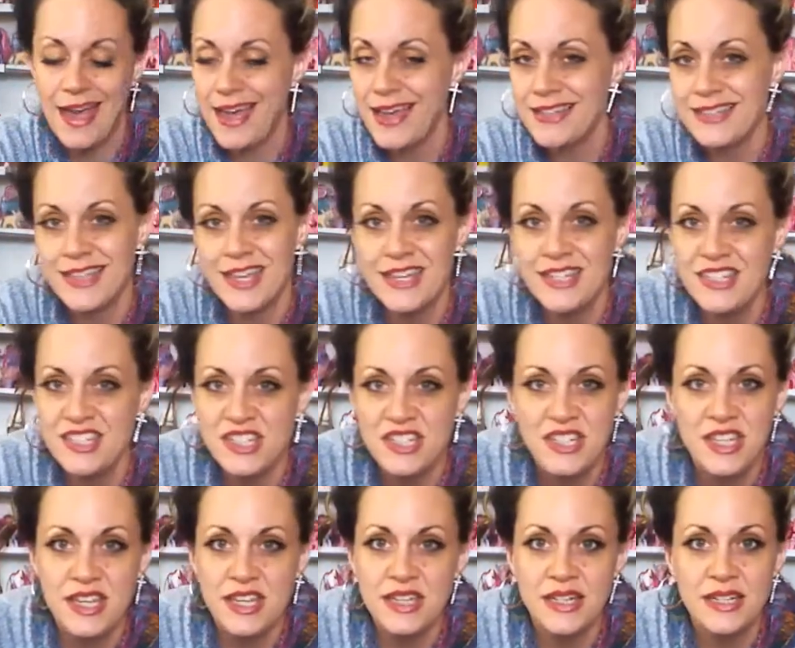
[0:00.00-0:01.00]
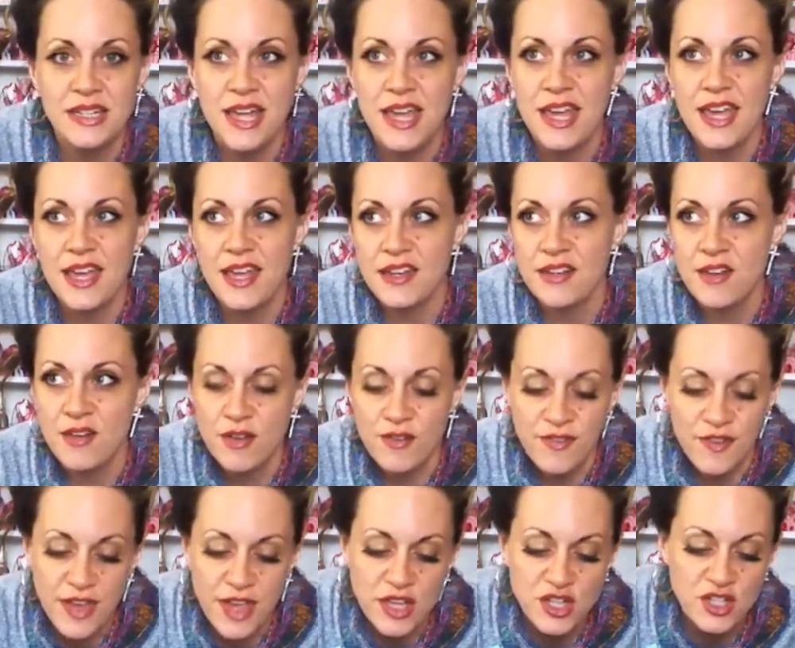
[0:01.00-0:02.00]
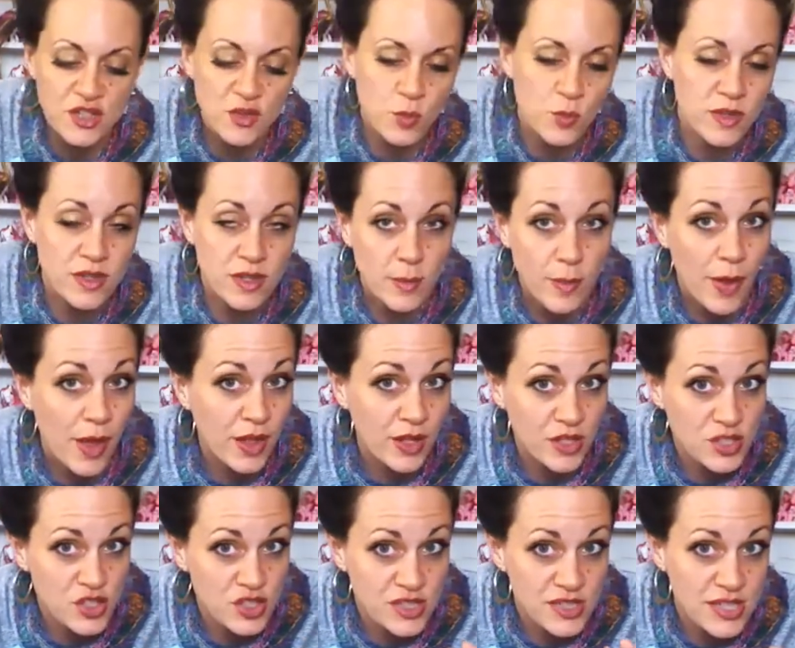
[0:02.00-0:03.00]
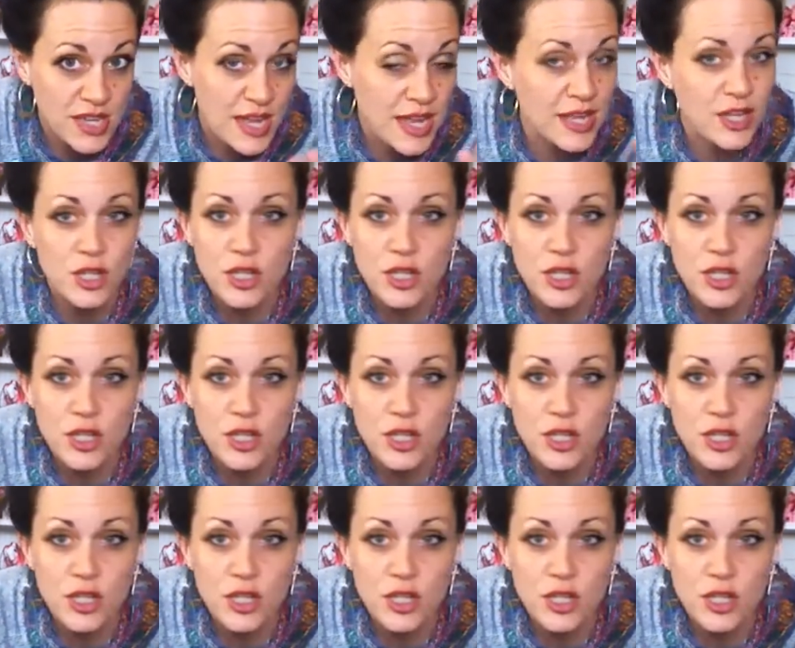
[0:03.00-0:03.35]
as I did get a notification with an apology saying,